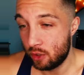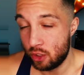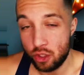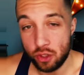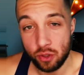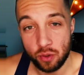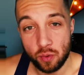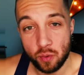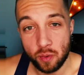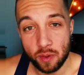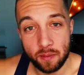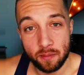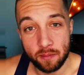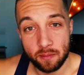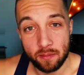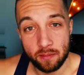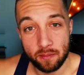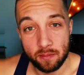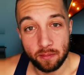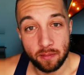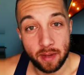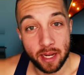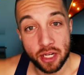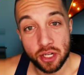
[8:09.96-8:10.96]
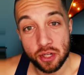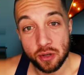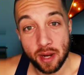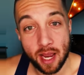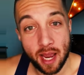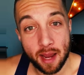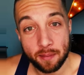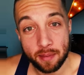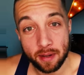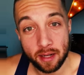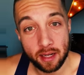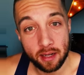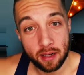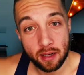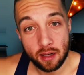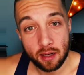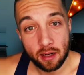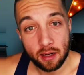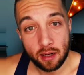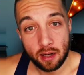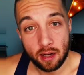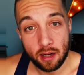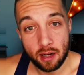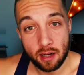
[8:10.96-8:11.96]
do what makes you happy.
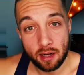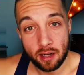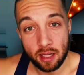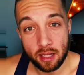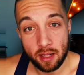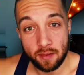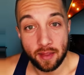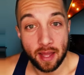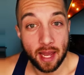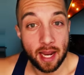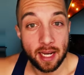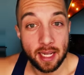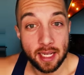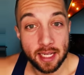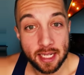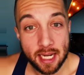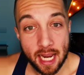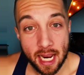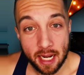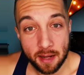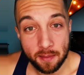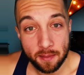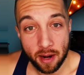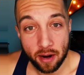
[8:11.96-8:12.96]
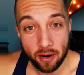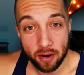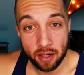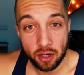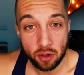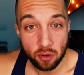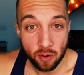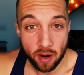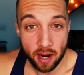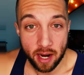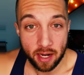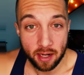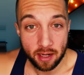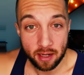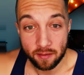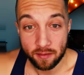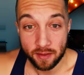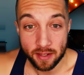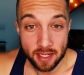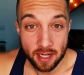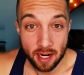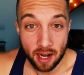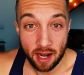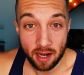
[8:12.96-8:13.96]
If that is getting married, great. If
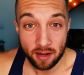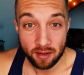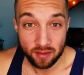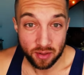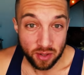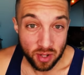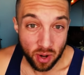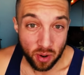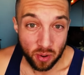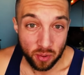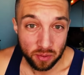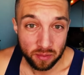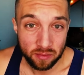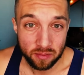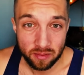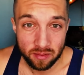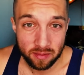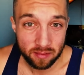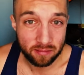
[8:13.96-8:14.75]
it's not, don't.